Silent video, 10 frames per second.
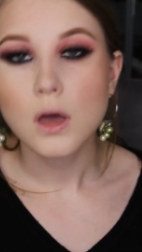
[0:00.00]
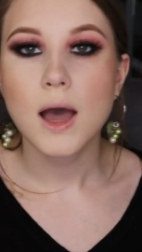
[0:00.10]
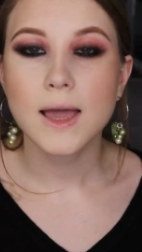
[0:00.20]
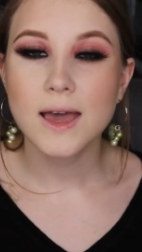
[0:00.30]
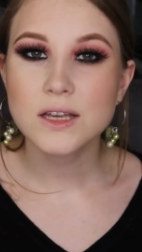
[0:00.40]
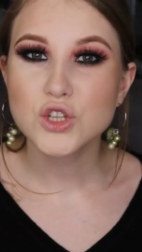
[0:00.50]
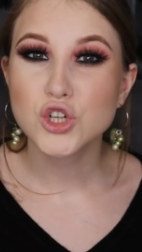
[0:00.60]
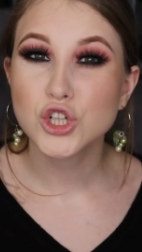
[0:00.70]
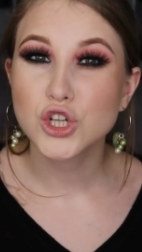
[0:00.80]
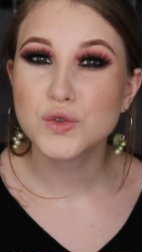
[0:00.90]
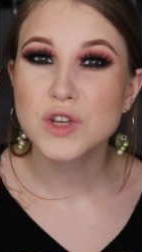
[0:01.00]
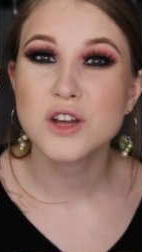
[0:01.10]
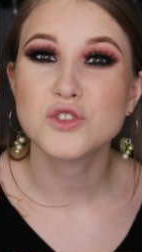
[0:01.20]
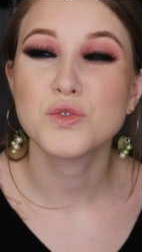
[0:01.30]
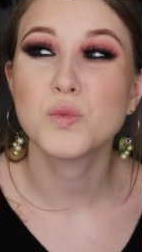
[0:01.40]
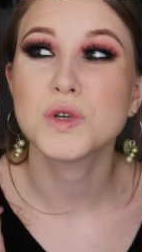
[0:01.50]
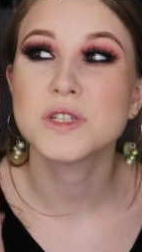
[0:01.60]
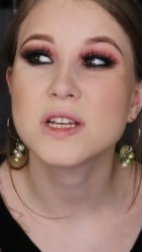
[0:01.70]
I guess her nose contouring was